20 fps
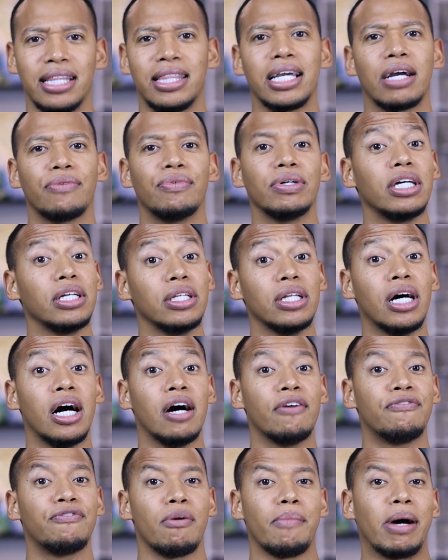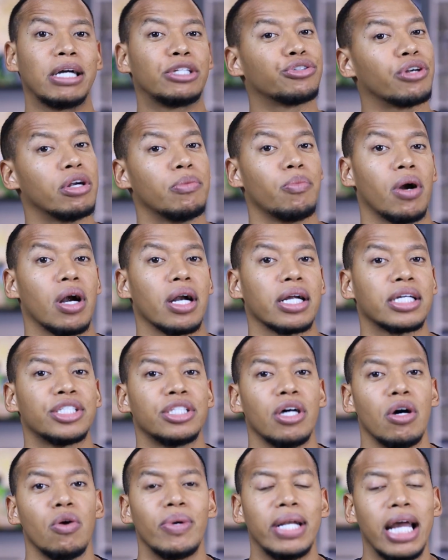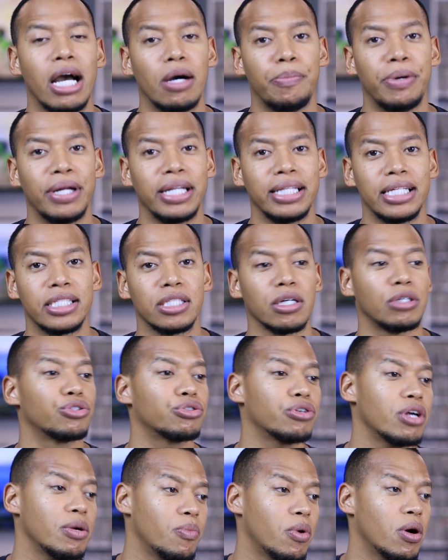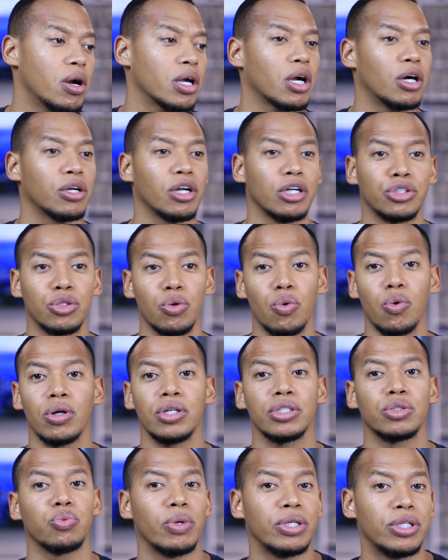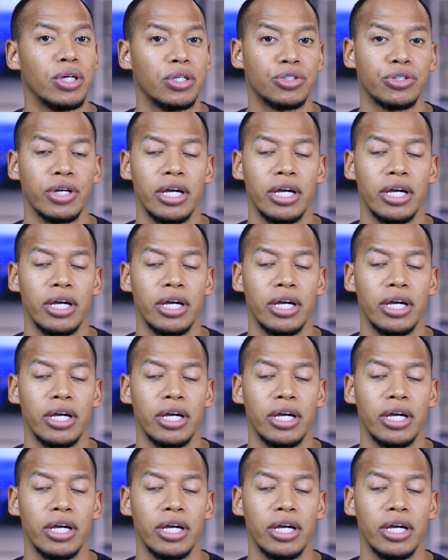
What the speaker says: I think I really love for my trim work. So we're now putting this on trim work, on our doors, window